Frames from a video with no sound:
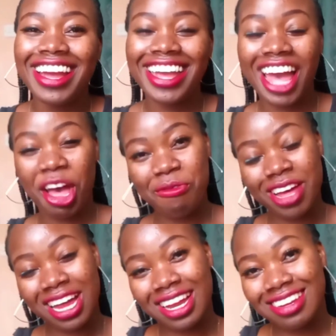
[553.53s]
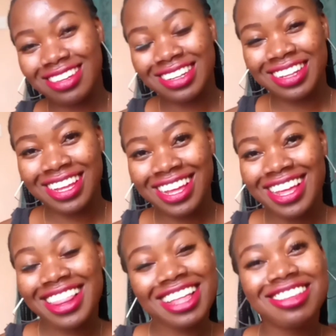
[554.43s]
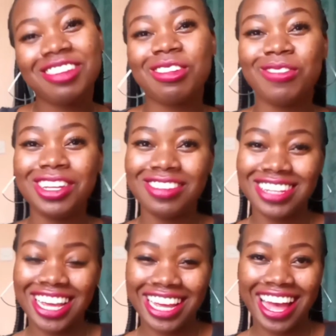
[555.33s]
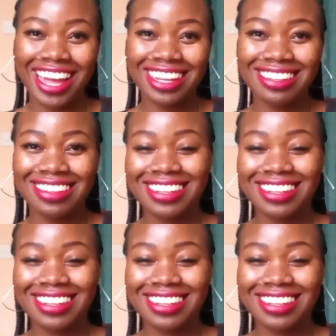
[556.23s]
Yeah, but that's it from me today, guys.